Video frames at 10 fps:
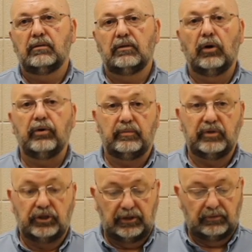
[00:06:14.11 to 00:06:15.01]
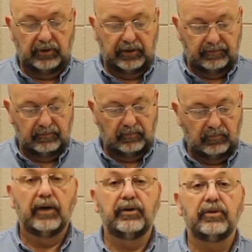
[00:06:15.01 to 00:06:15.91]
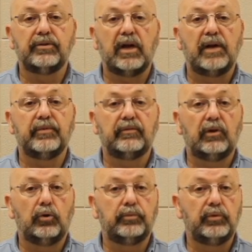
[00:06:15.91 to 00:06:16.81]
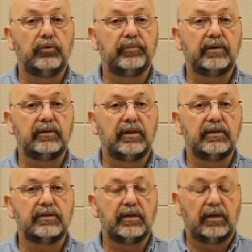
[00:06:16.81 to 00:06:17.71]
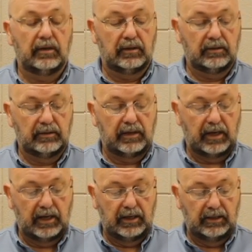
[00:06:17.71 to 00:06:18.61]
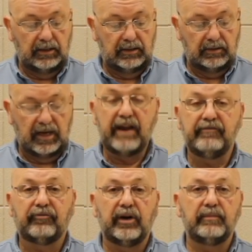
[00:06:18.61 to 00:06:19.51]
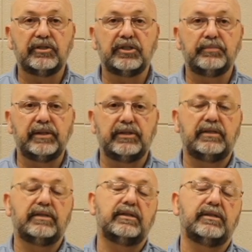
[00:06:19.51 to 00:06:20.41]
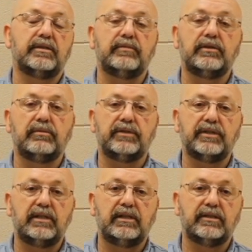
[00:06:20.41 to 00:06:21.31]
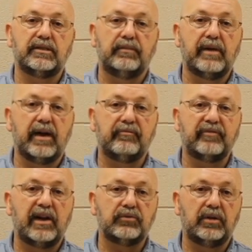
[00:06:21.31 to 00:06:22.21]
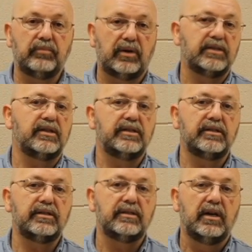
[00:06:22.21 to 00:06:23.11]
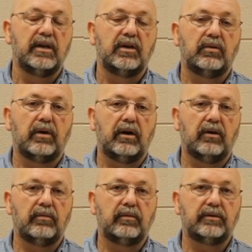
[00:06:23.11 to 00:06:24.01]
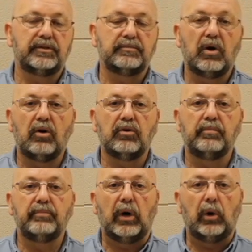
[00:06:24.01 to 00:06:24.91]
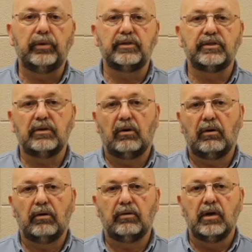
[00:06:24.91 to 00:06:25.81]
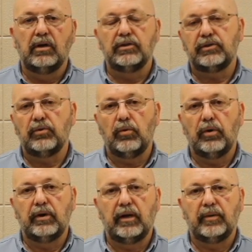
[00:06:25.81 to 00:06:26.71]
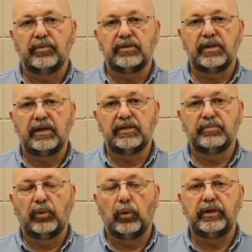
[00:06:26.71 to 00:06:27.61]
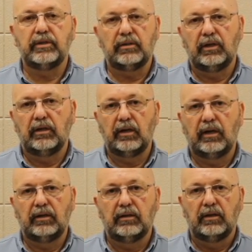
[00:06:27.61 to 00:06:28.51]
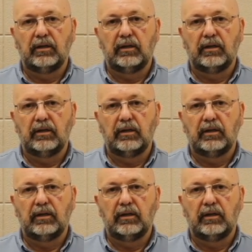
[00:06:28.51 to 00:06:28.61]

loading machinery. Another type of load movement is a A-frame dispensing system you will see in some manufacturing processes, where small components are stored at a precise point in a